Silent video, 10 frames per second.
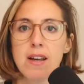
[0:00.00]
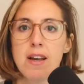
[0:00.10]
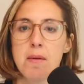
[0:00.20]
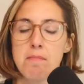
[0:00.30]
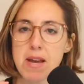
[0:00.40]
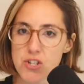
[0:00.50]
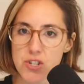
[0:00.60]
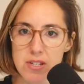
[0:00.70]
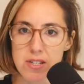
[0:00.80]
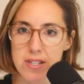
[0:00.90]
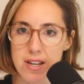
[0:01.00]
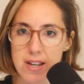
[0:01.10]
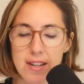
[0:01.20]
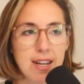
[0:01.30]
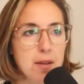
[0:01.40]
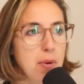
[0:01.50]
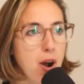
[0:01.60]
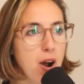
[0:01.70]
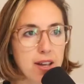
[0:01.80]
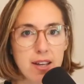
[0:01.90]
mentions it in a
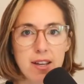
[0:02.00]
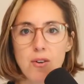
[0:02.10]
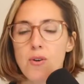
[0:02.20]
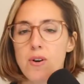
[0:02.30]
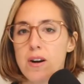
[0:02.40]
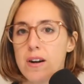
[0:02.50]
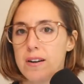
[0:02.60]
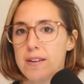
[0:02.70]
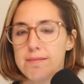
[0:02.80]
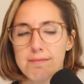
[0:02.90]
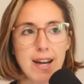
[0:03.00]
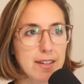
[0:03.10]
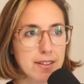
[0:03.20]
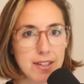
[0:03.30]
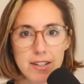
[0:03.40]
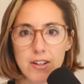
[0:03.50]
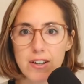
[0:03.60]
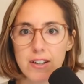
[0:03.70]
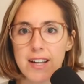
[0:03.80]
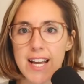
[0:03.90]
party or at a dinner,
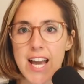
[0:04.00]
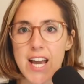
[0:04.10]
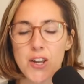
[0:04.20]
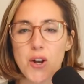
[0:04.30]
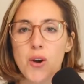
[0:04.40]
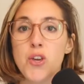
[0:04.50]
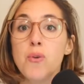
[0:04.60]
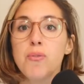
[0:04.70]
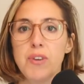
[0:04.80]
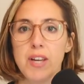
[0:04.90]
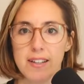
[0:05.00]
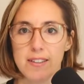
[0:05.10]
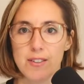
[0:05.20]
you feel it.